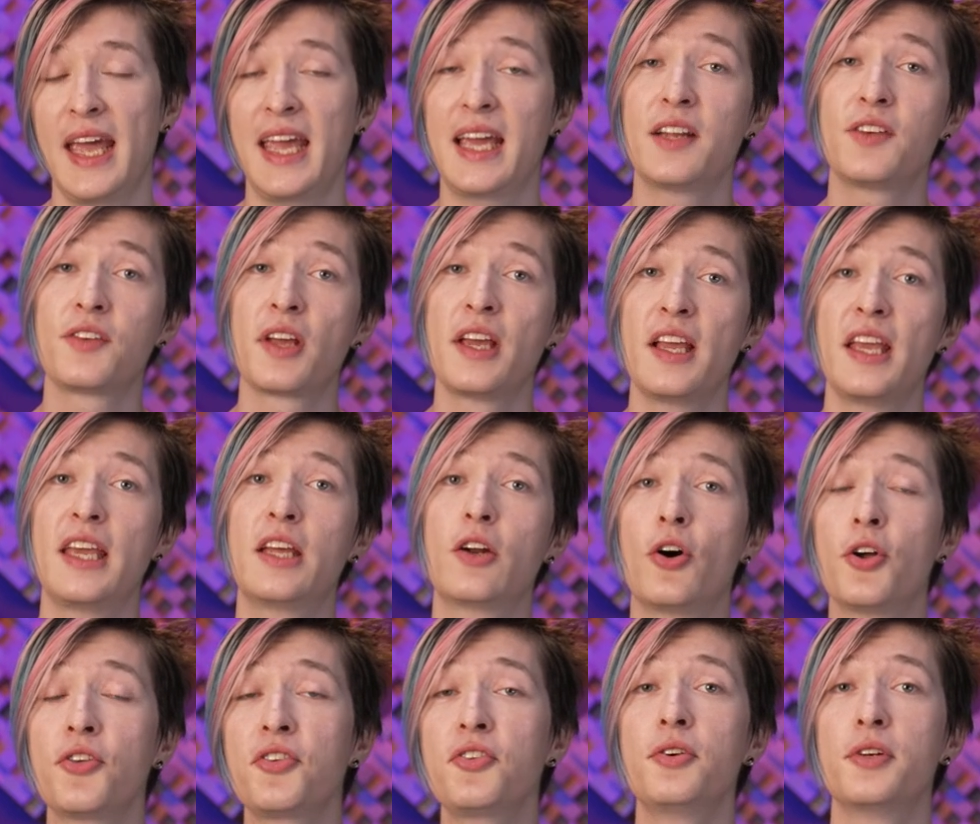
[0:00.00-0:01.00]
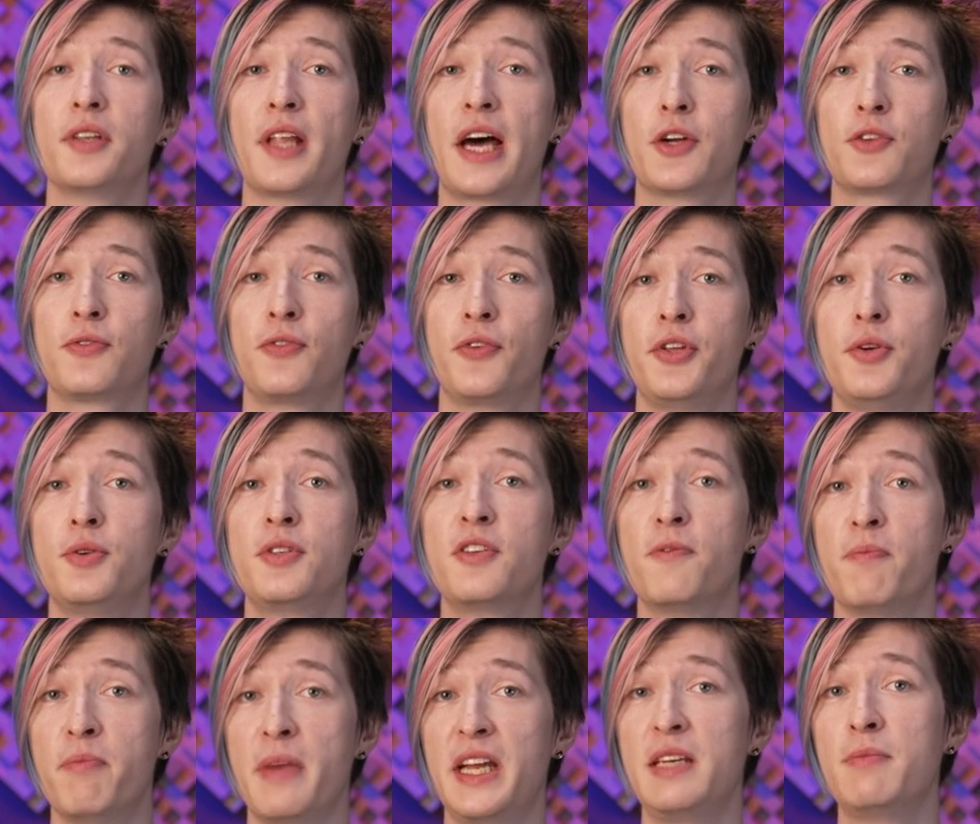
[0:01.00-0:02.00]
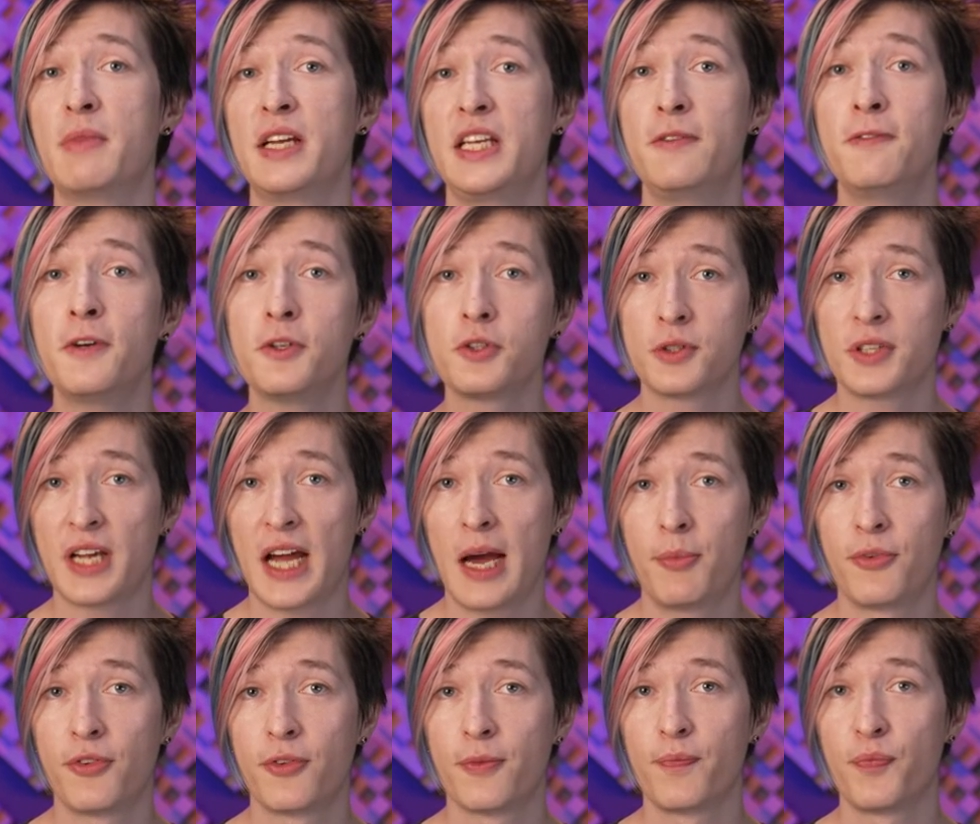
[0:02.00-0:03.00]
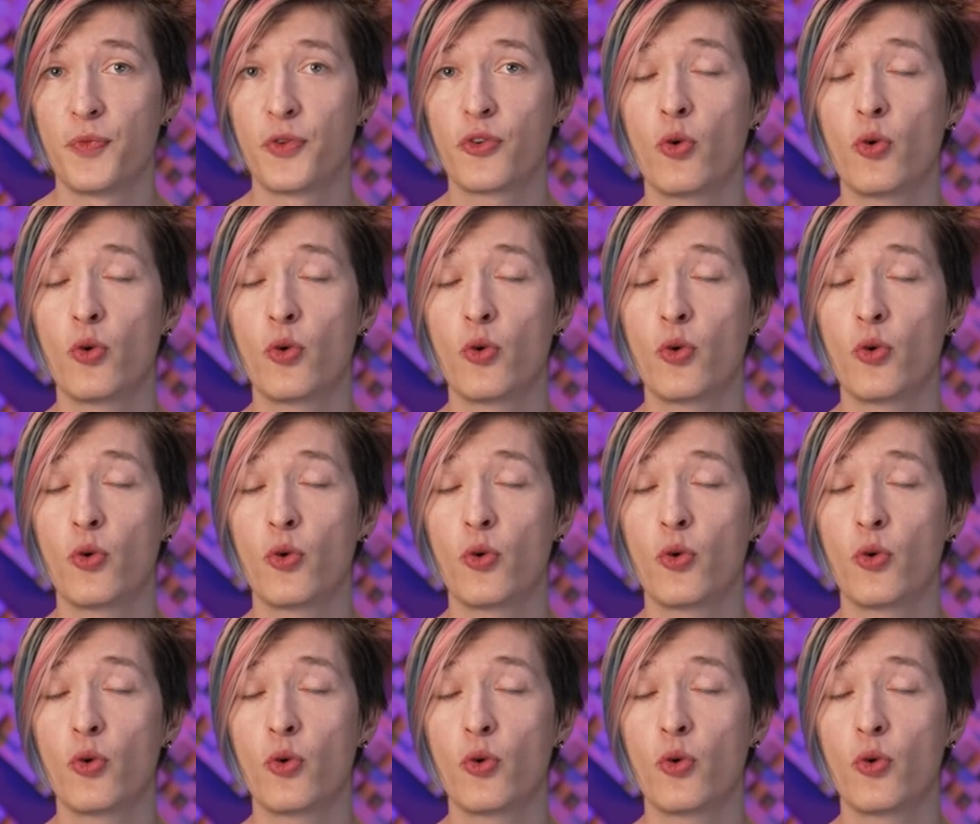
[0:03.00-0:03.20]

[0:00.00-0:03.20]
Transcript: and it also allows for the use of many, many filter taps.